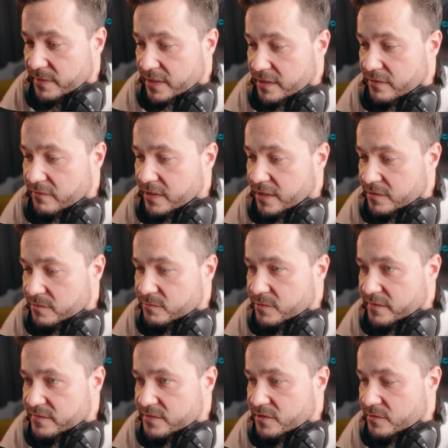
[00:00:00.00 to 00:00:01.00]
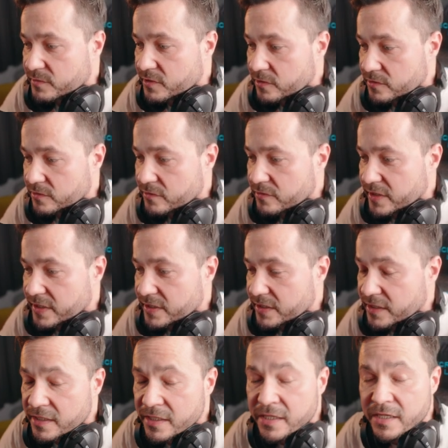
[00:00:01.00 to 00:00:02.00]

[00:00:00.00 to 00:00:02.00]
play around with some color grading.